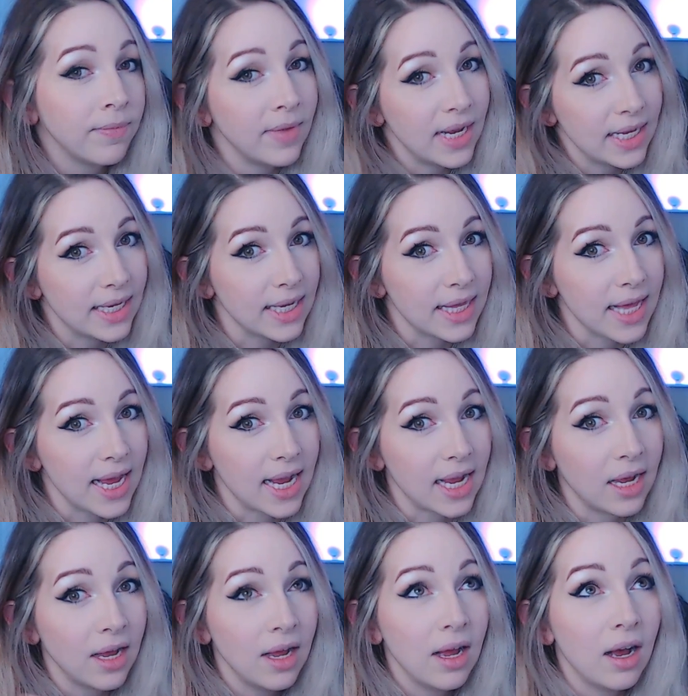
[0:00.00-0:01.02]
It's a
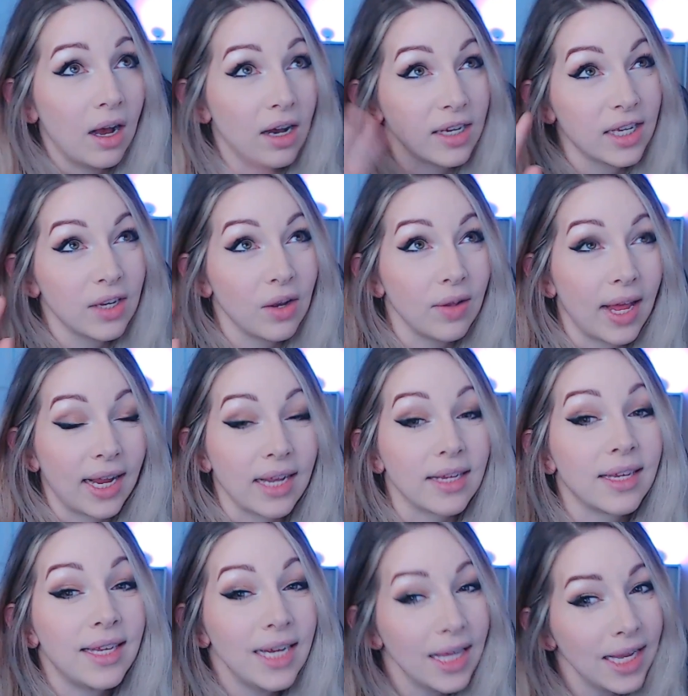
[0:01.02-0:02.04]
thing. Also, like a
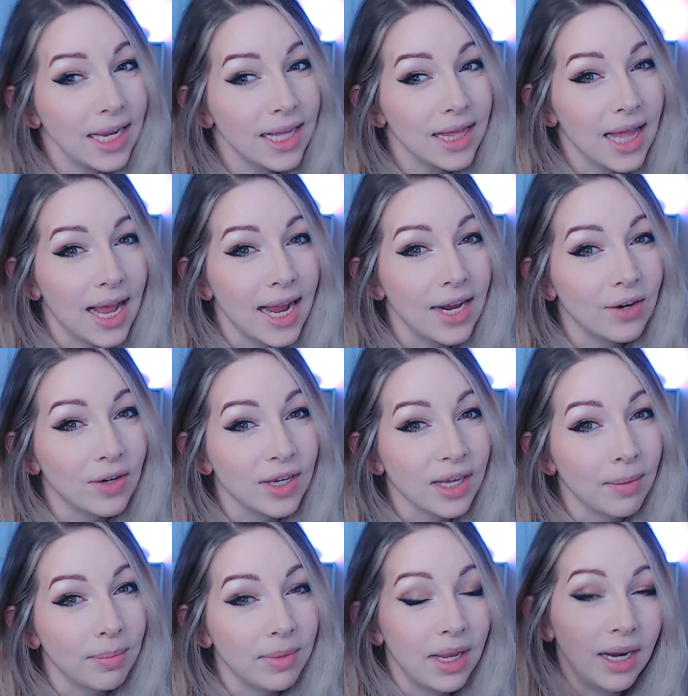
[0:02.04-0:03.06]
ceiling light or
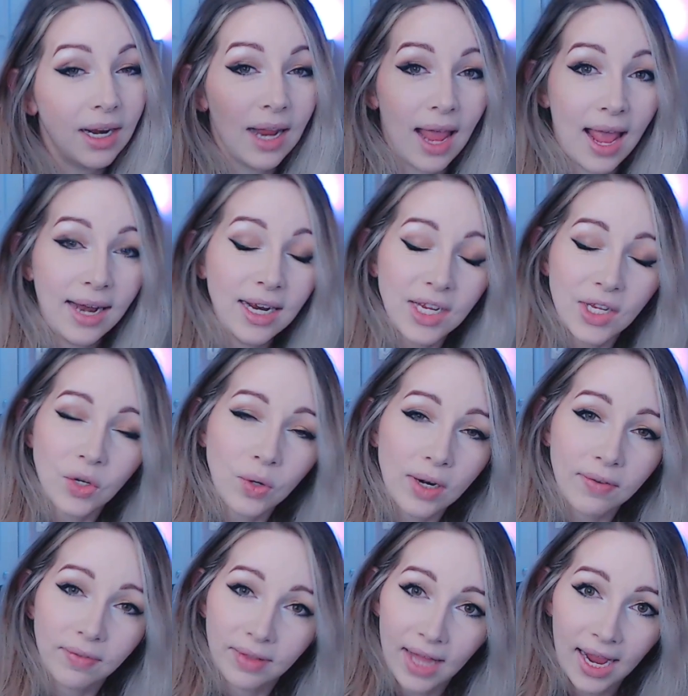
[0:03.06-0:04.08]
something, any sort
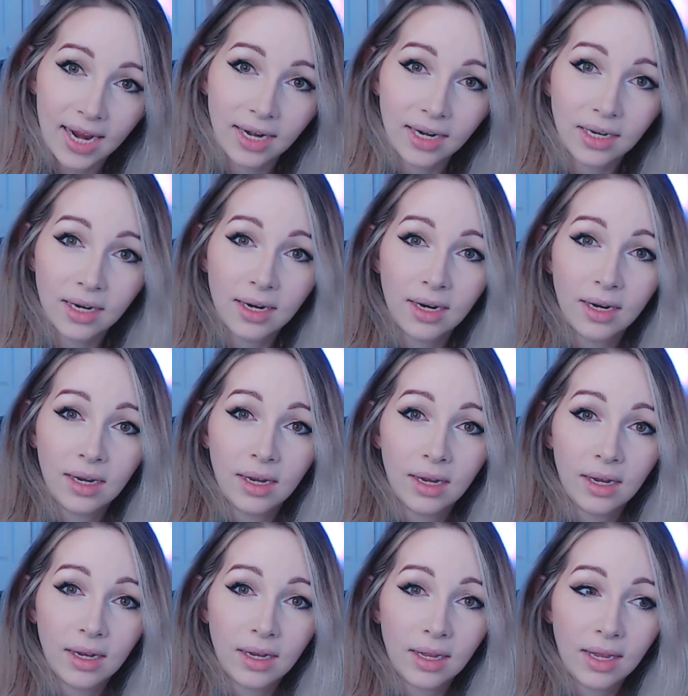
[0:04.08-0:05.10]
of light
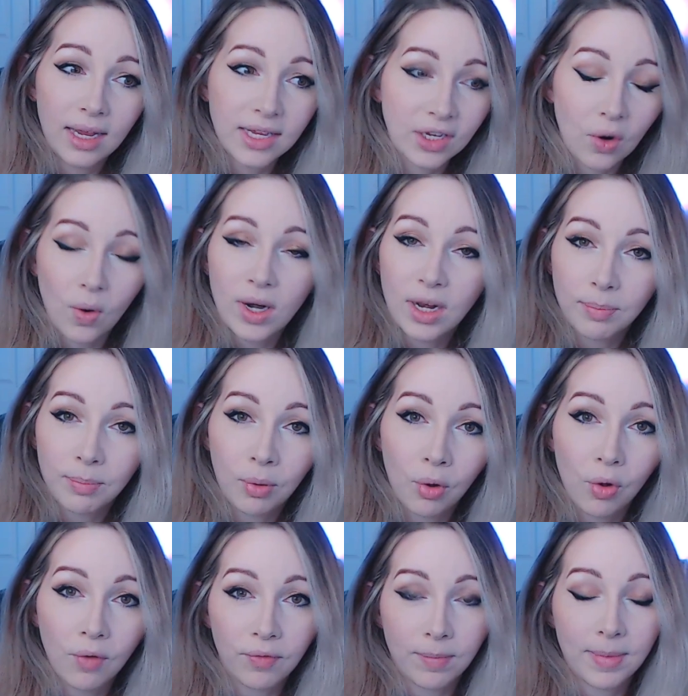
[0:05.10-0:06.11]
is going to
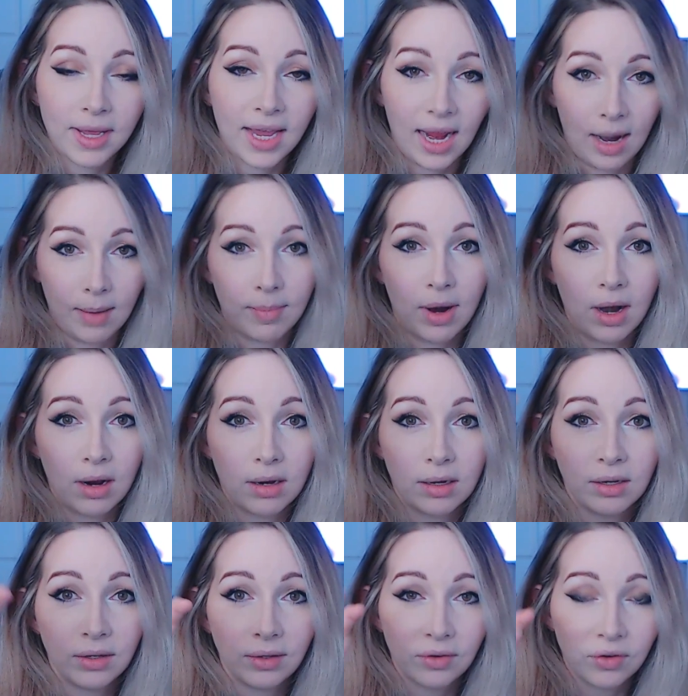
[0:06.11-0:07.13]
pull from the camera.
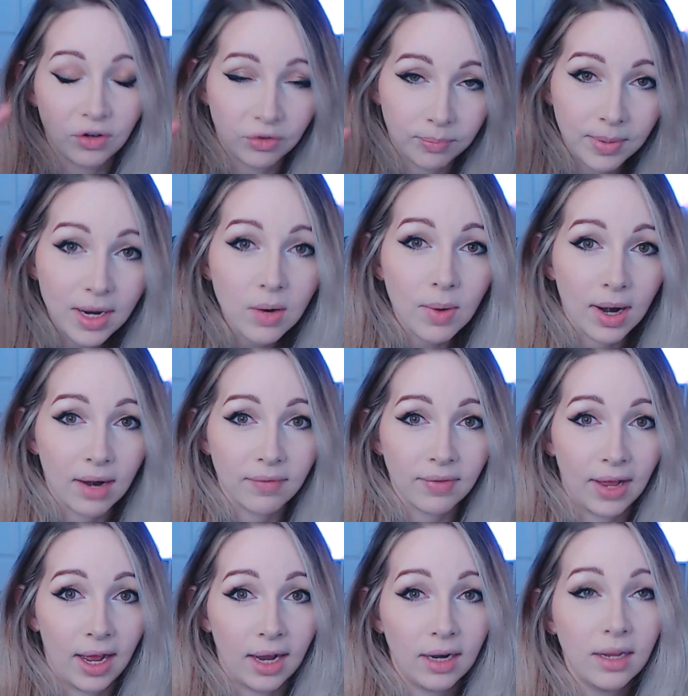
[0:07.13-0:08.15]
So just be aware of
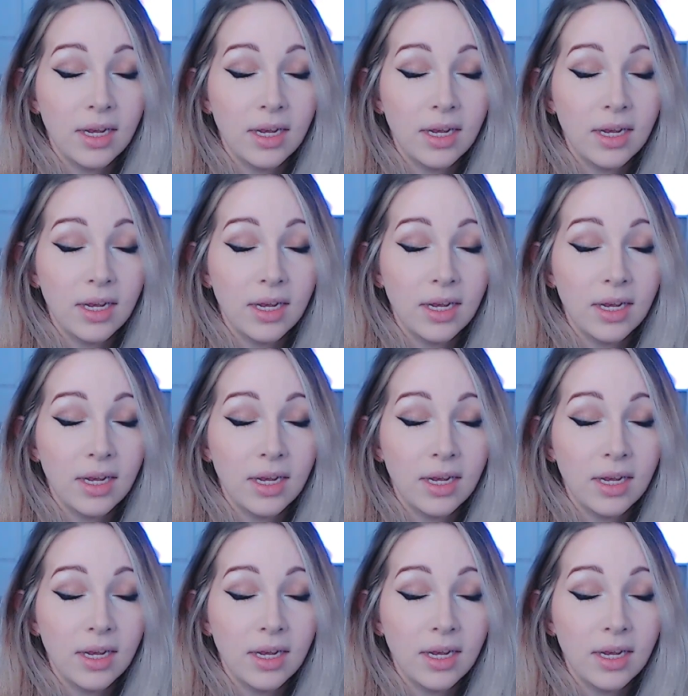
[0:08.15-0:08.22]
that.